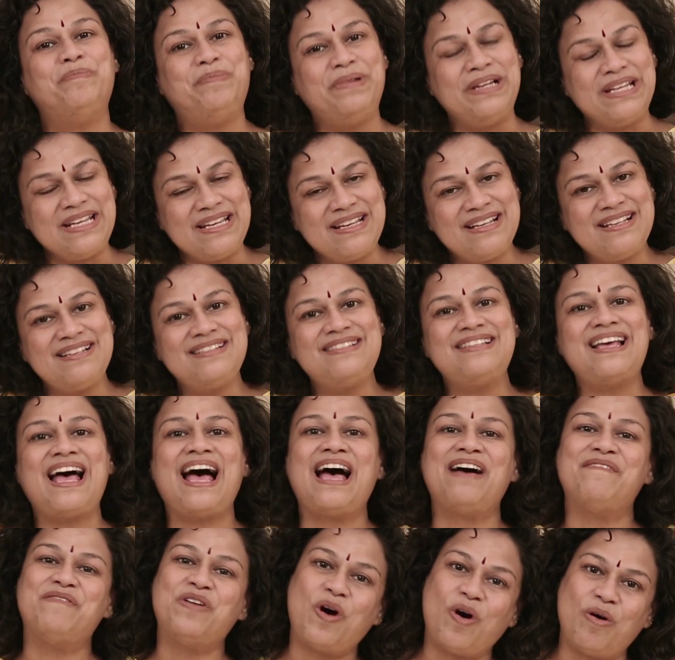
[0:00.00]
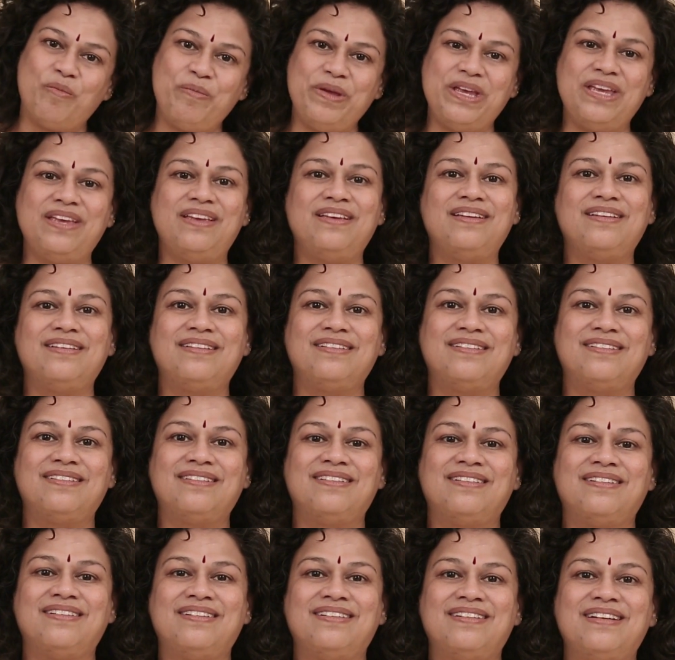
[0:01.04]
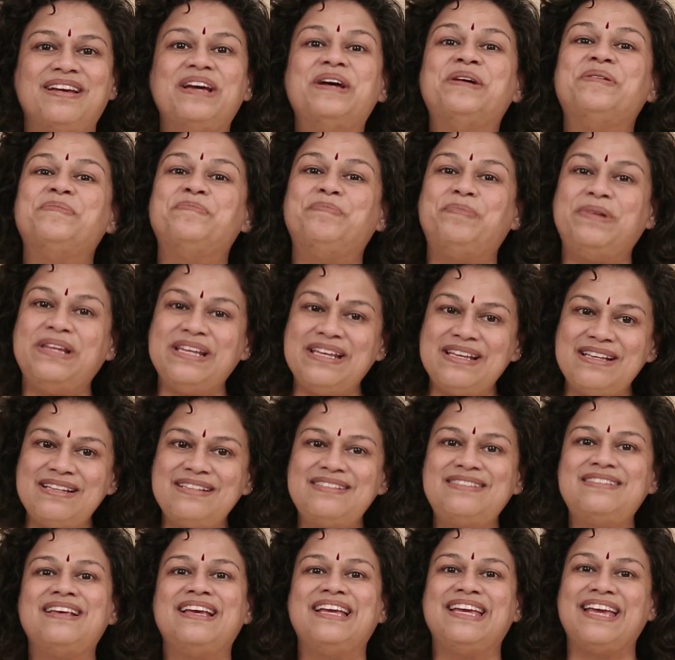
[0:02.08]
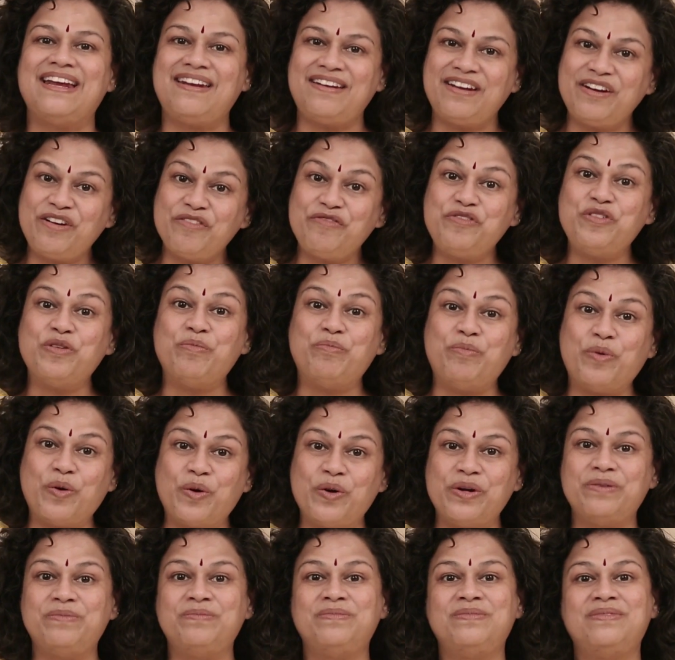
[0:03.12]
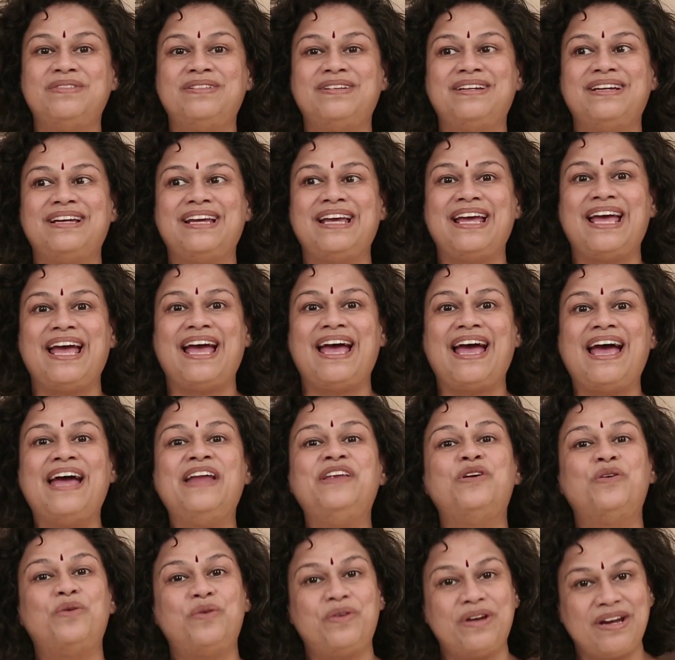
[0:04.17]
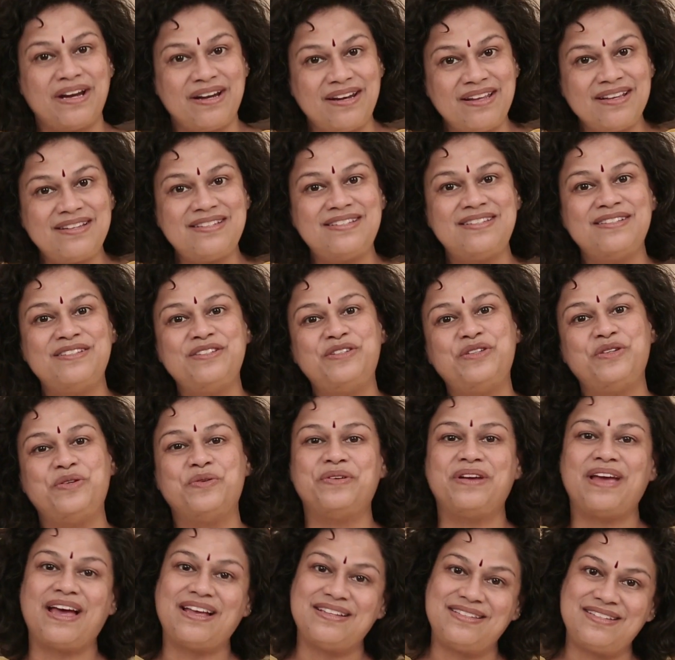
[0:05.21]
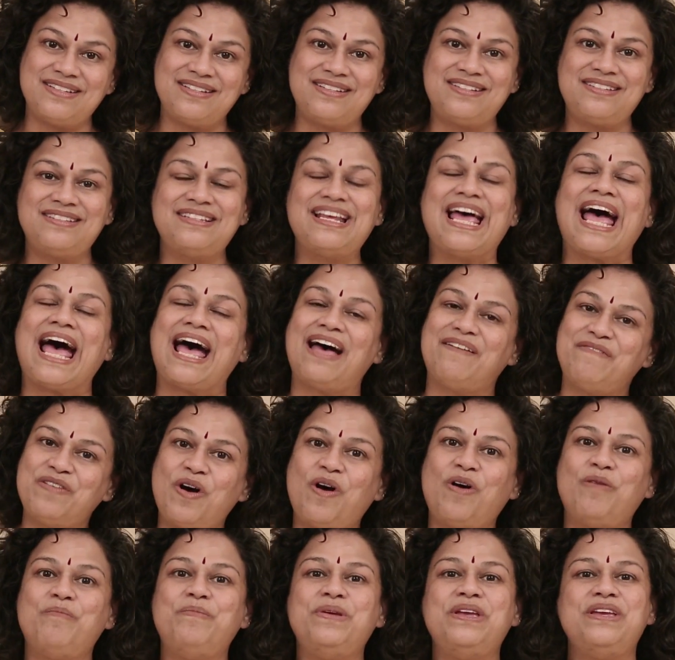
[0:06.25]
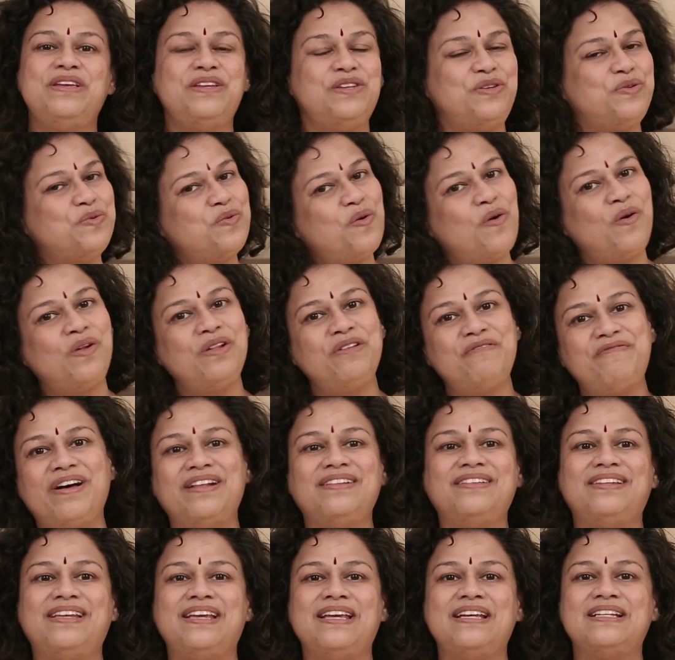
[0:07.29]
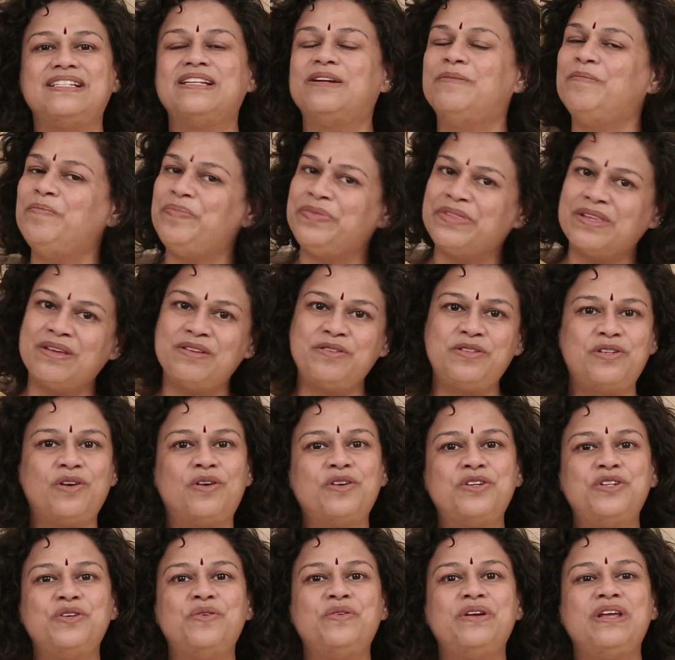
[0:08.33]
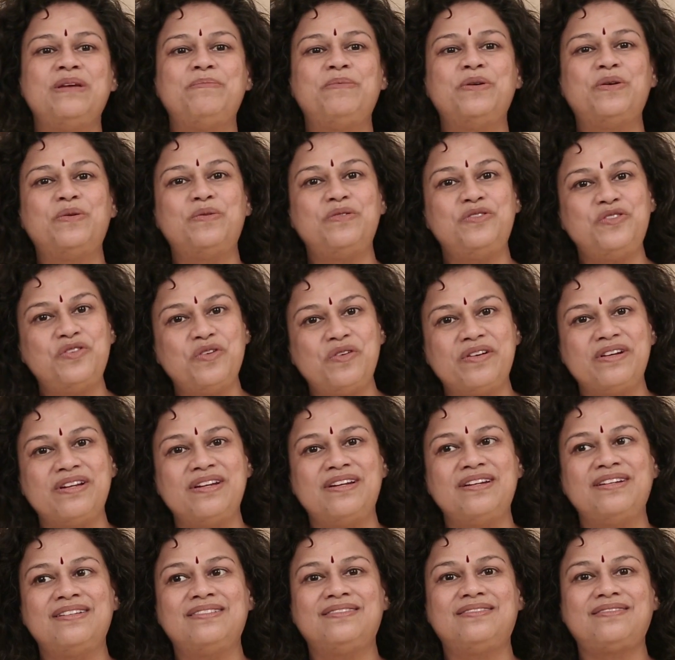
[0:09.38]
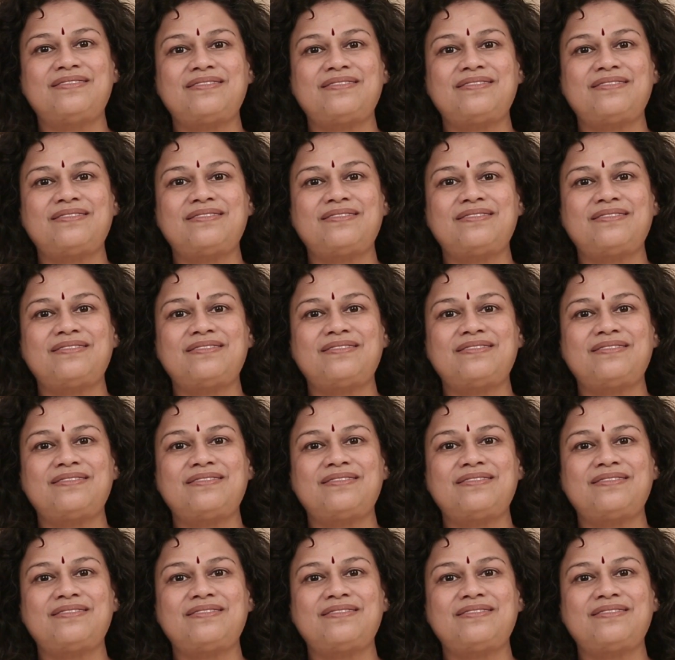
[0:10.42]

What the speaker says: Please have a hobby. Please get rid of your boredom and your addiction to your gadgets. Have a hobby, do all the fun things, talk to your neighborhood children.